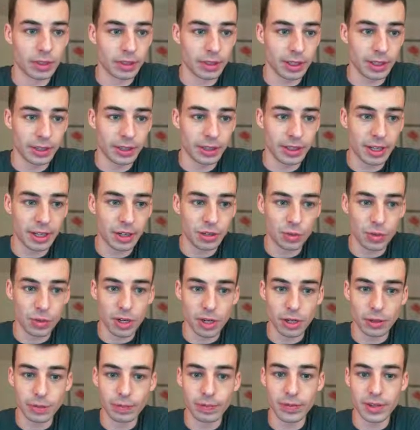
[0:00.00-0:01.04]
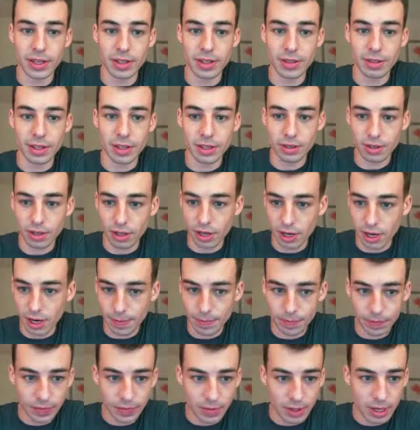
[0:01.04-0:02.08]
Got that as well. Nice, nice. All right.
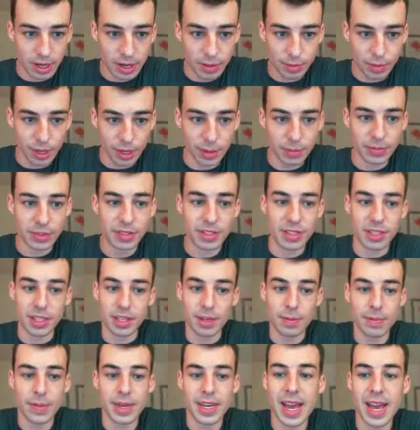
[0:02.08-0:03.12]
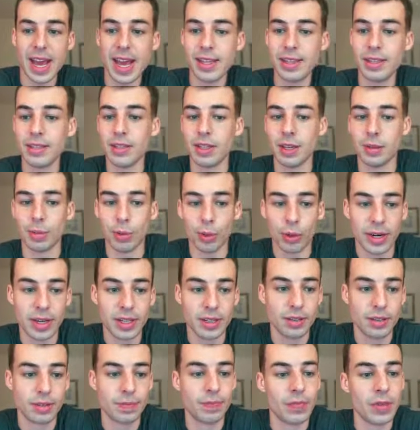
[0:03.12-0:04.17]
Problem C, Manhattan
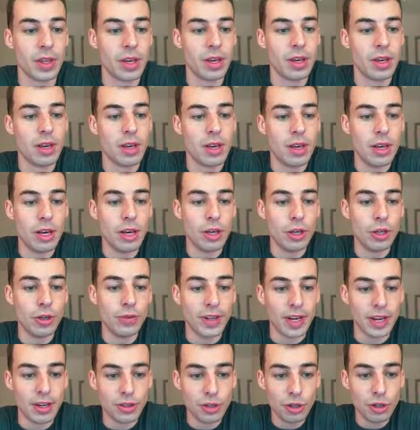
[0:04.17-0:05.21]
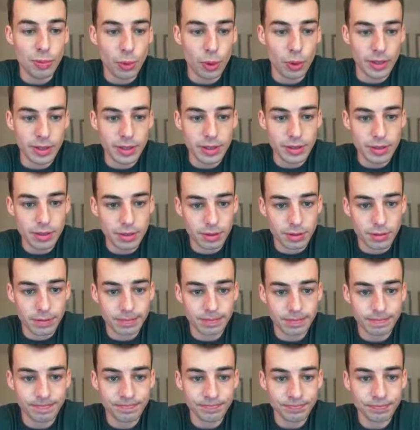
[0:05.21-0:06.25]
subarrays. You've got 2 points,
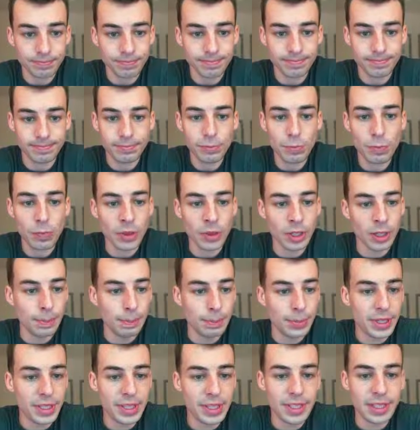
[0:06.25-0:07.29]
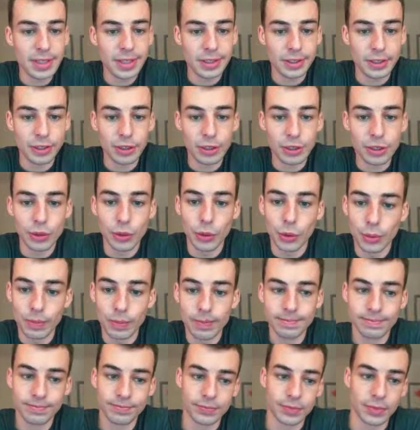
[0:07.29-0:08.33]
P and Q.
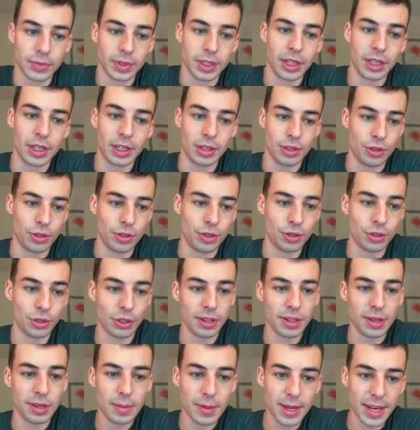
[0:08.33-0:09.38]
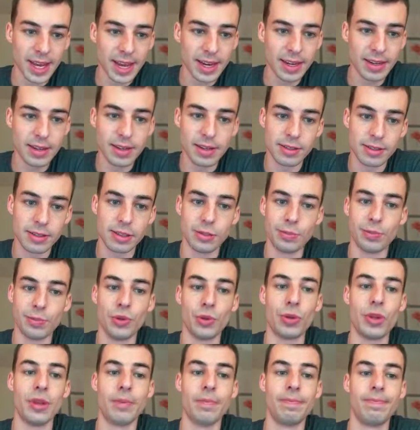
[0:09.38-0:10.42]
You can look at the Manhattan distance
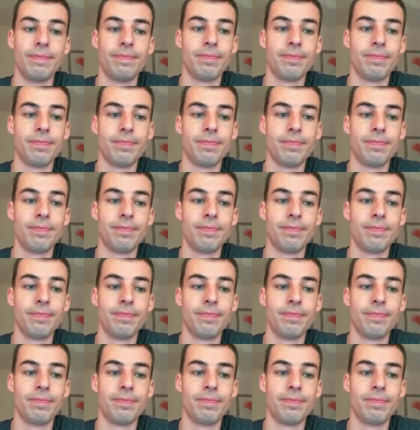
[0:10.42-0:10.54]
between them.